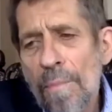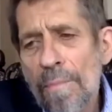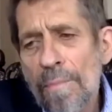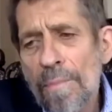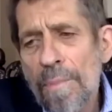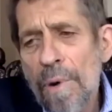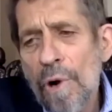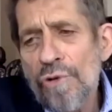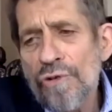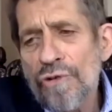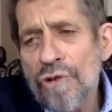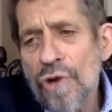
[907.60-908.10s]

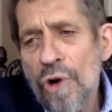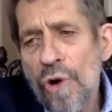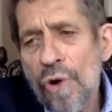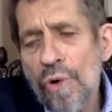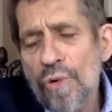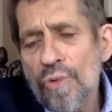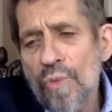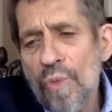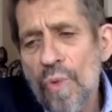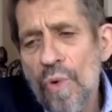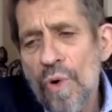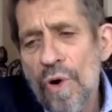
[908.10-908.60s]

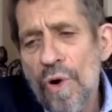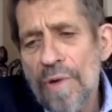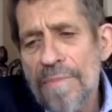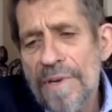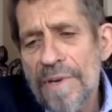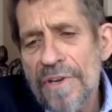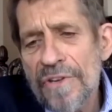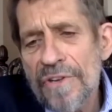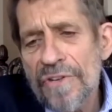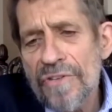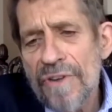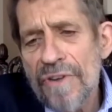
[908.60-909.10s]
post-Cold War
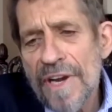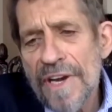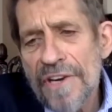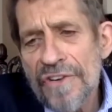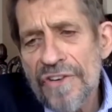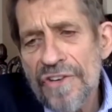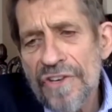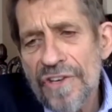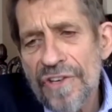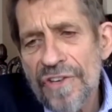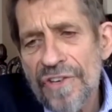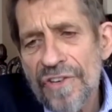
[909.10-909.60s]

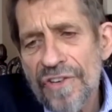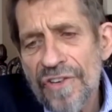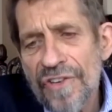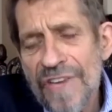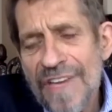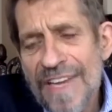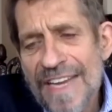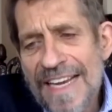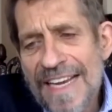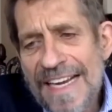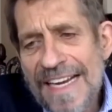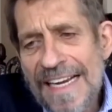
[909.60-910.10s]
administrations
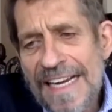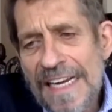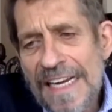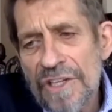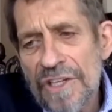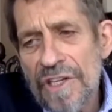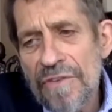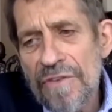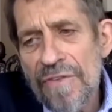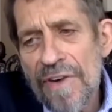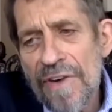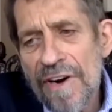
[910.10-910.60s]

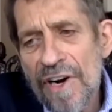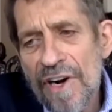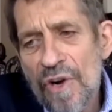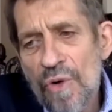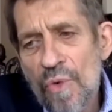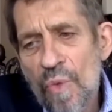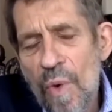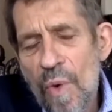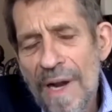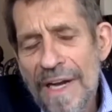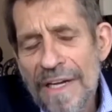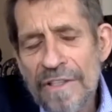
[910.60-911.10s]
did very
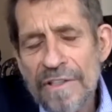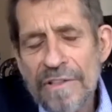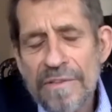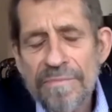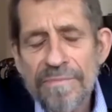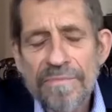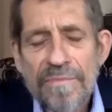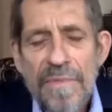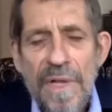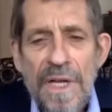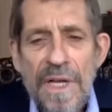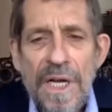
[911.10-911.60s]
well
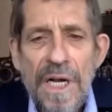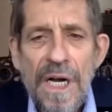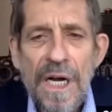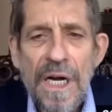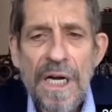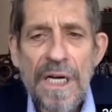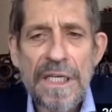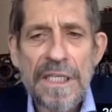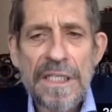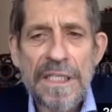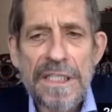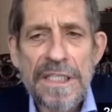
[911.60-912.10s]

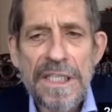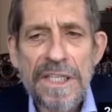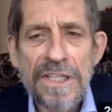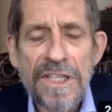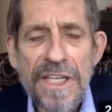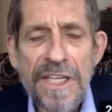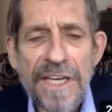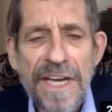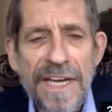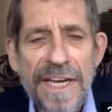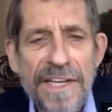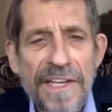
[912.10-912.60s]
in the
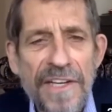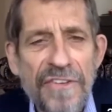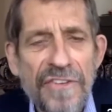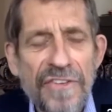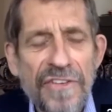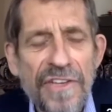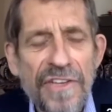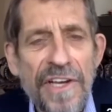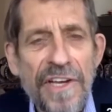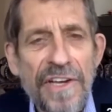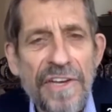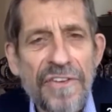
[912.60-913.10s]
United
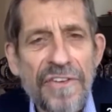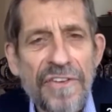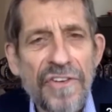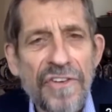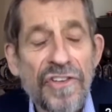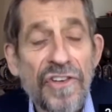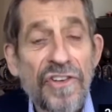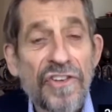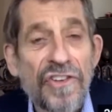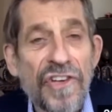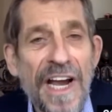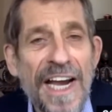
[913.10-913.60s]
States is
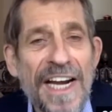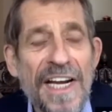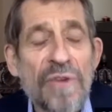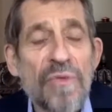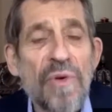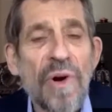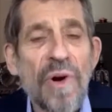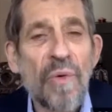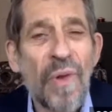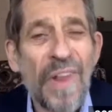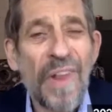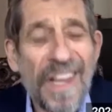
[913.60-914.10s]
deciding
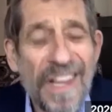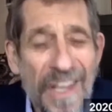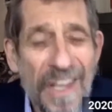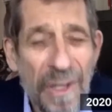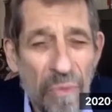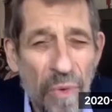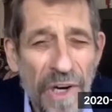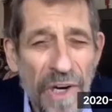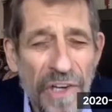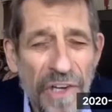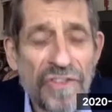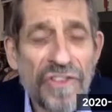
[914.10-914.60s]
what it
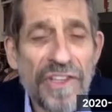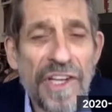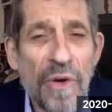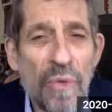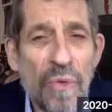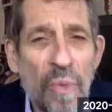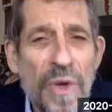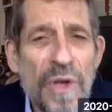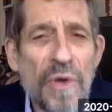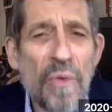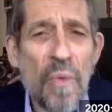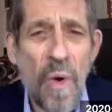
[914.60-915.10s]
was that
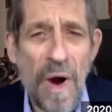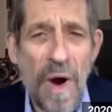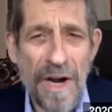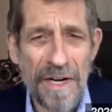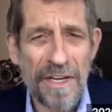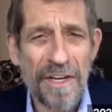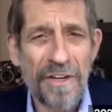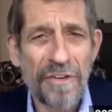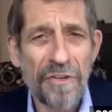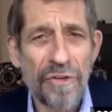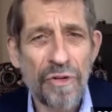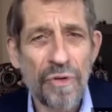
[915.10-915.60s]
we wanted
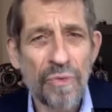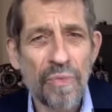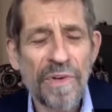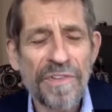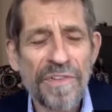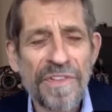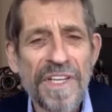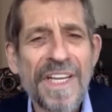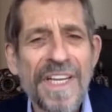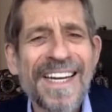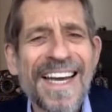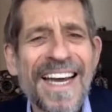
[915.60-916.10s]
to do, what
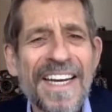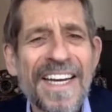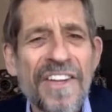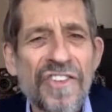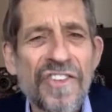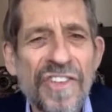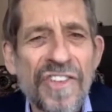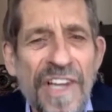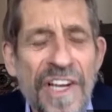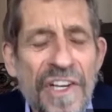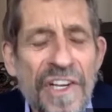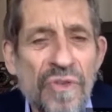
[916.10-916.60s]
the United
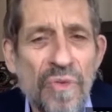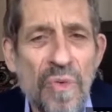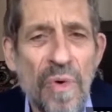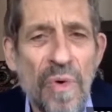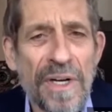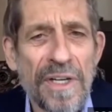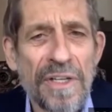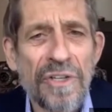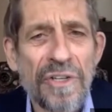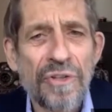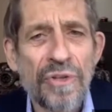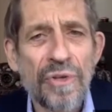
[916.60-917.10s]
States
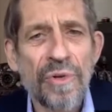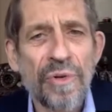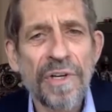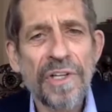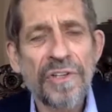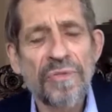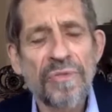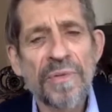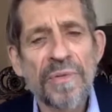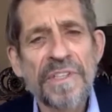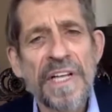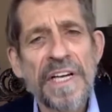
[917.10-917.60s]
wanted to do in
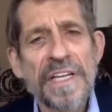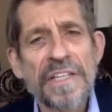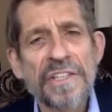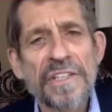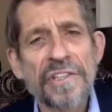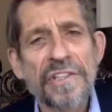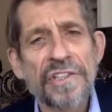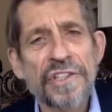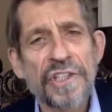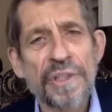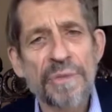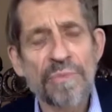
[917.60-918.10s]
its
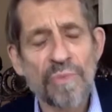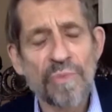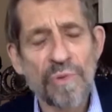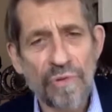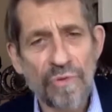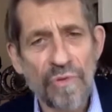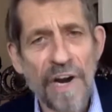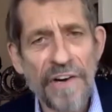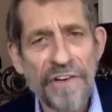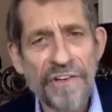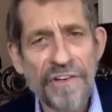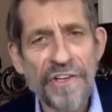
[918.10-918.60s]
relationship with
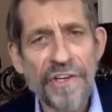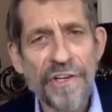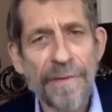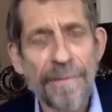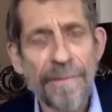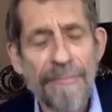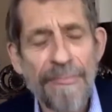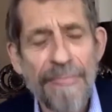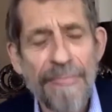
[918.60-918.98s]
Russia